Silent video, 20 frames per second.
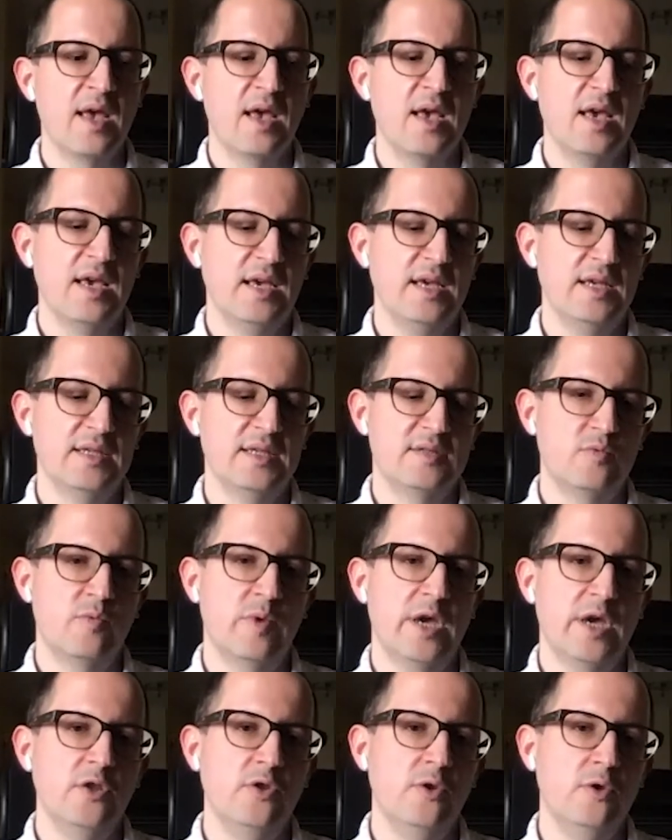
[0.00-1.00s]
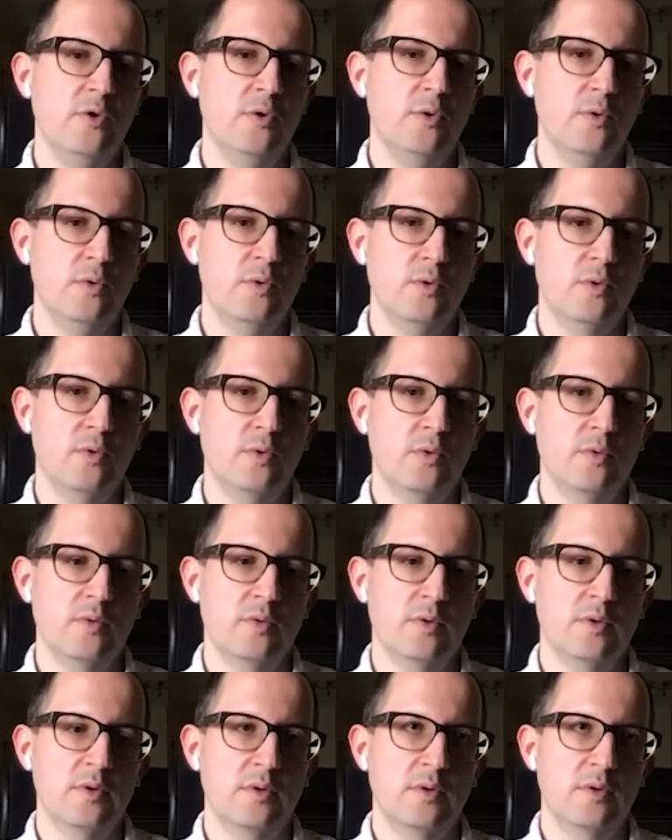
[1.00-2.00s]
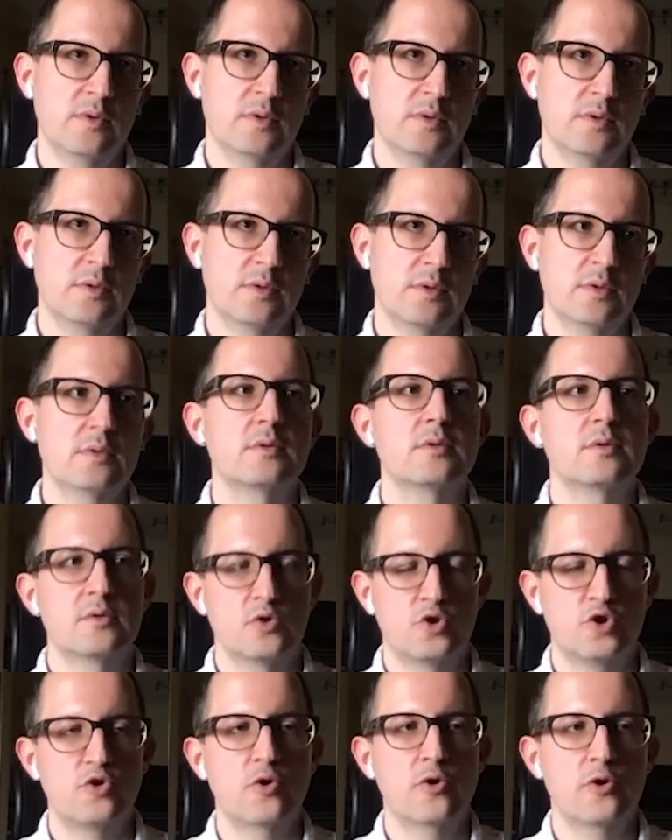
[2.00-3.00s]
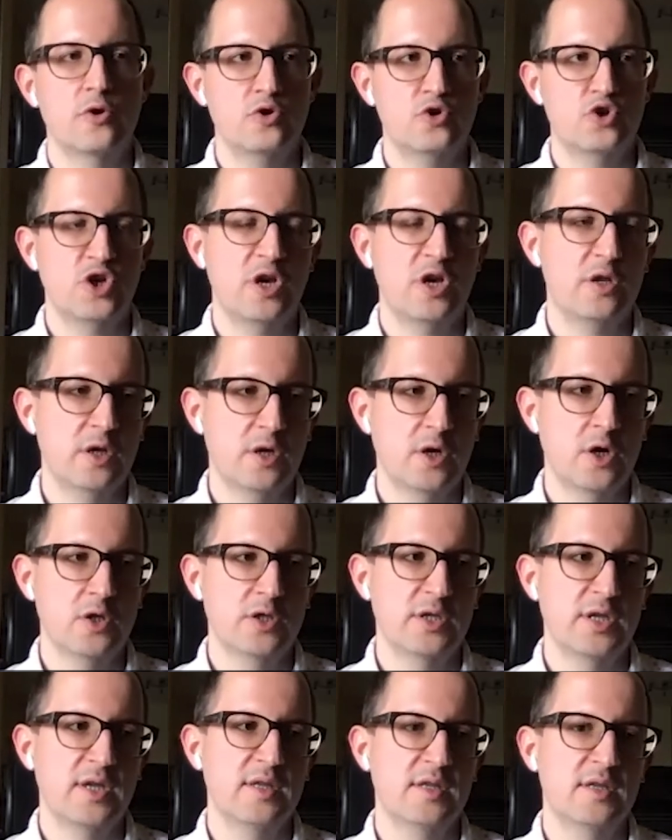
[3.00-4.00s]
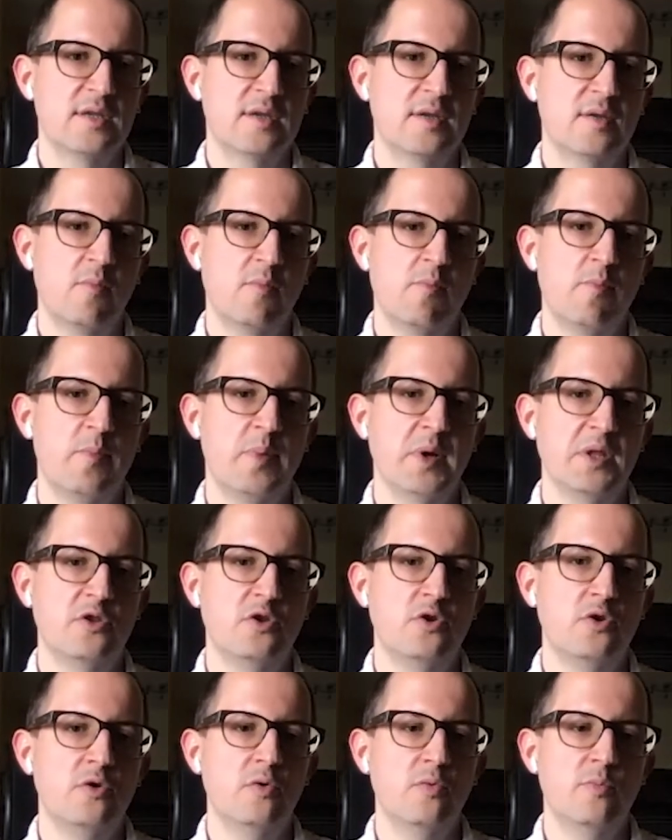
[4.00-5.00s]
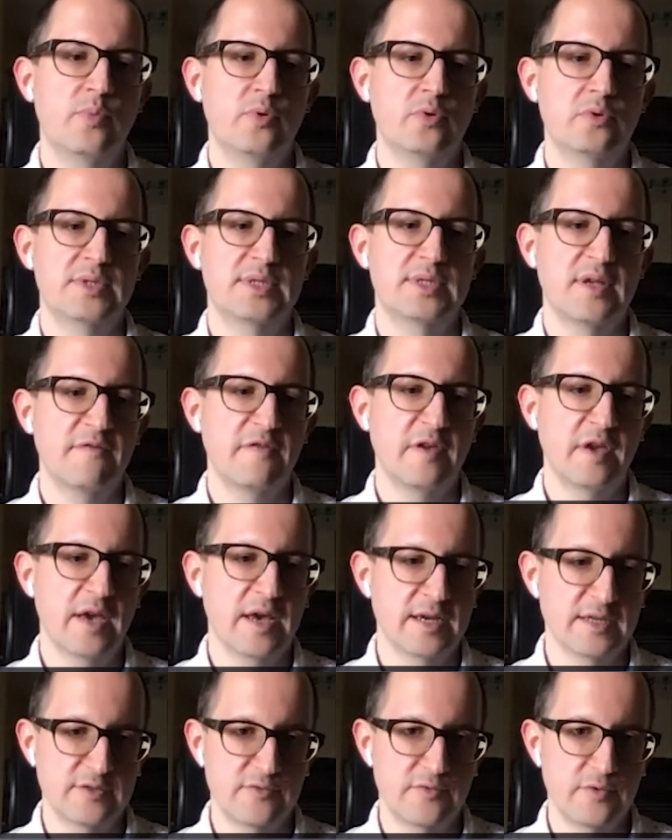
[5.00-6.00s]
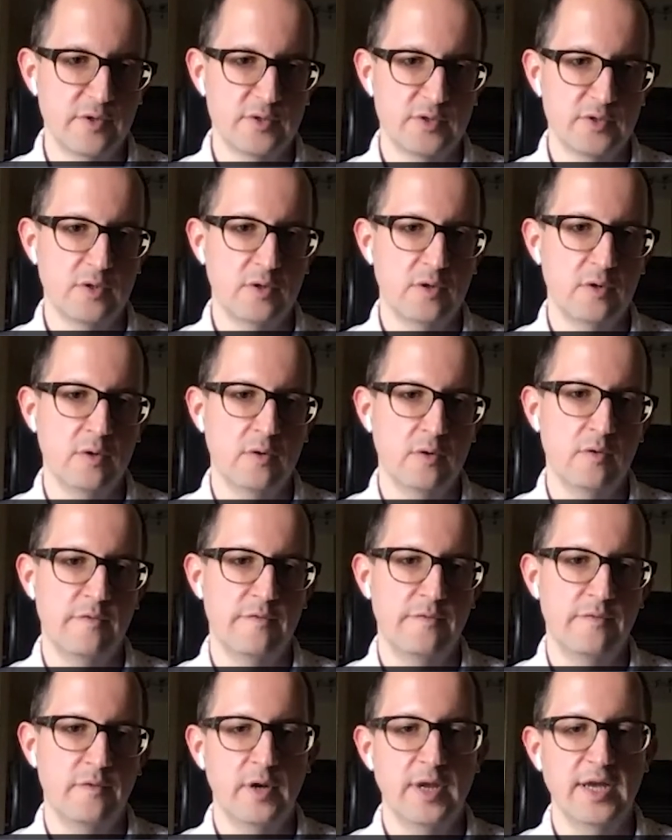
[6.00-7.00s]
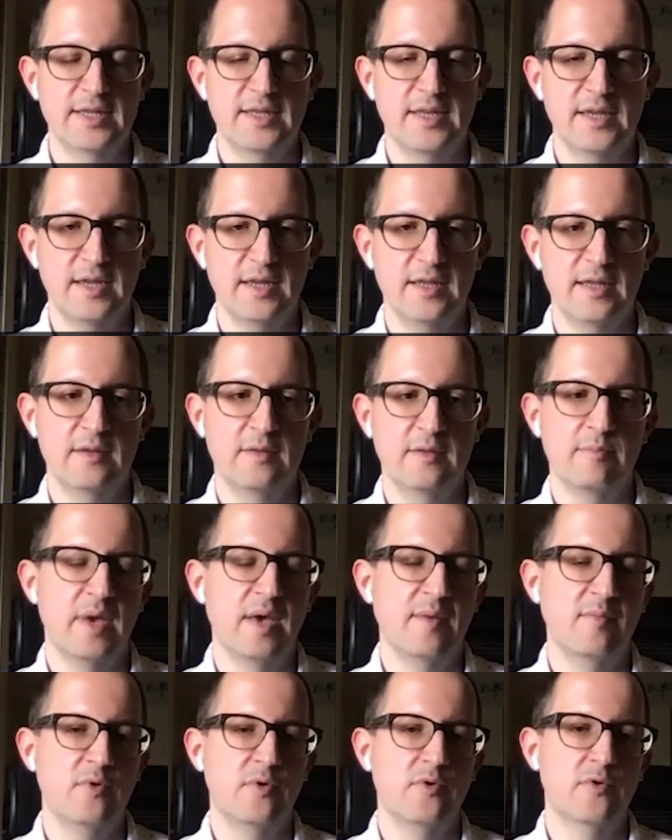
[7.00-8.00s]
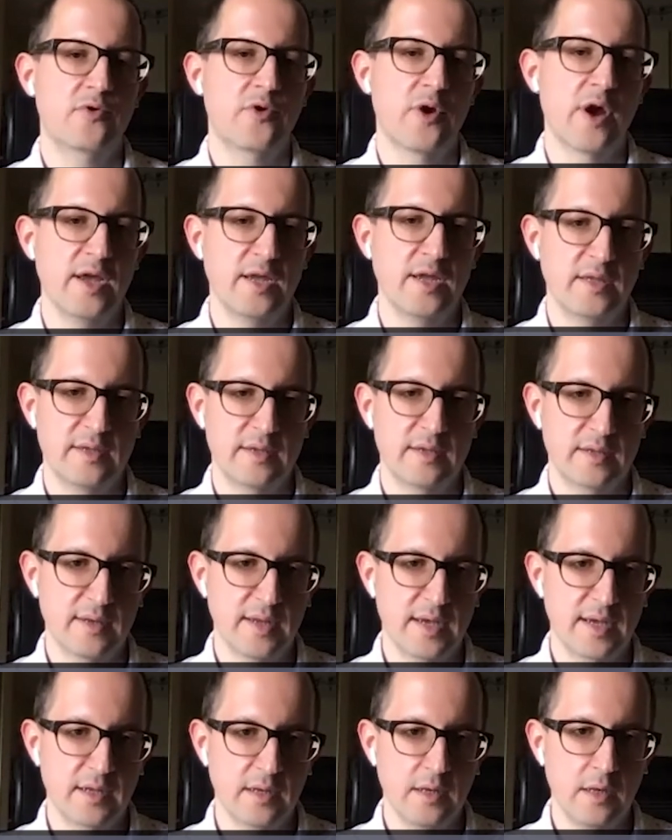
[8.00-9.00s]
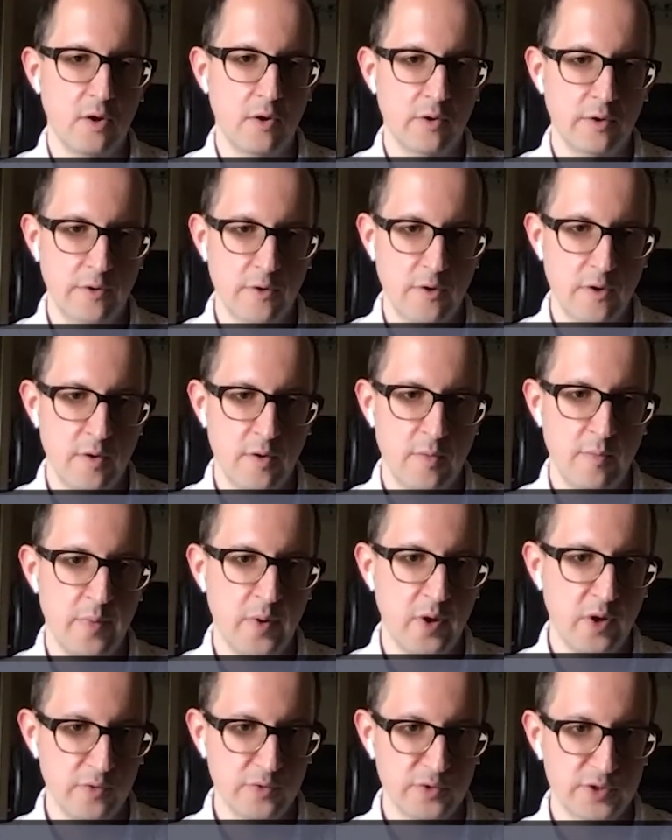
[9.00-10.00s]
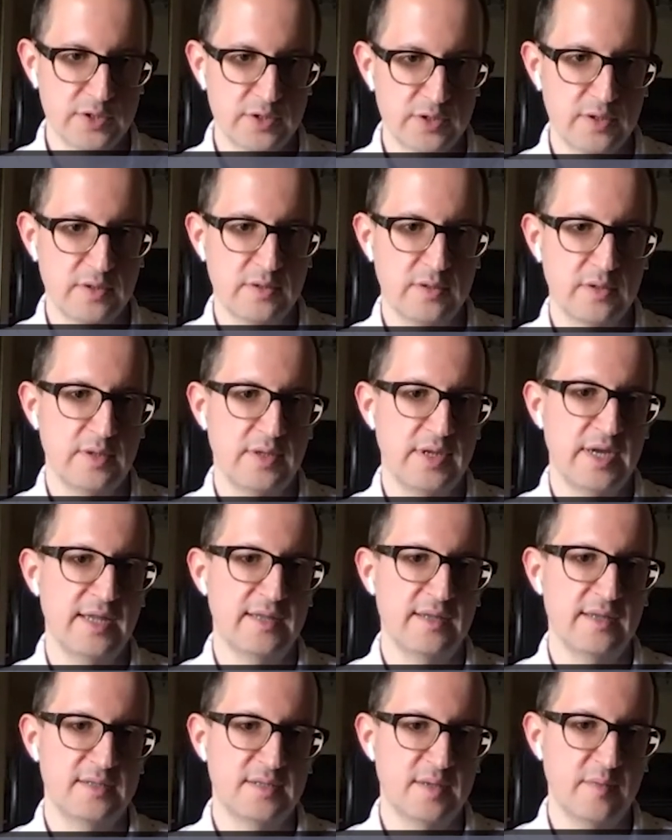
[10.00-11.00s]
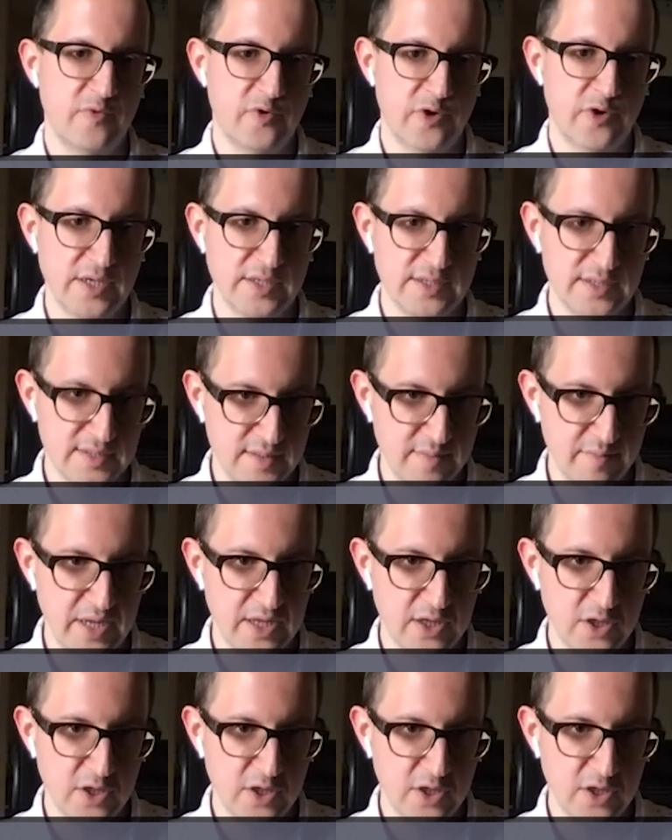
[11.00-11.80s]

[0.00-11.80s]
is when you share the content, but you put something extra. So for LinkedIn, maybe you write like a longer post that summarizes the main